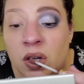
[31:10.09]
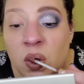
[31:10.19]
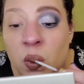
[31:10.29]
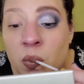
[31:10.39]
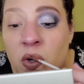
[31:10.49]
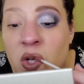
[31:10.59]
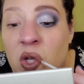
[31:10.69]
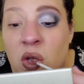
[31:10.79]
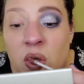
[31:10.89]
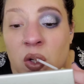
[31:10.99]
but
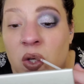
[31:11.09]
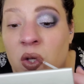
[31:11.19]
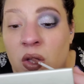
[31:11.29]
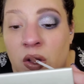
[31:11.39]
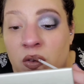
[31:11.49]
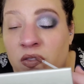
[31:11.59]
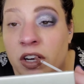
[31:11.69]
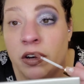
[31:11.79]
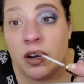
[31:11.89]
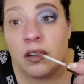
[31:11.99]
it's very
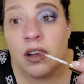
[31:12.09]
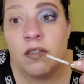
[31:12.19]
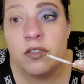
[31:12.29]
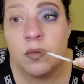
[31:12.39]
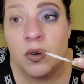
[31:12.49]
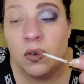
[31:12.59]
uncomfortable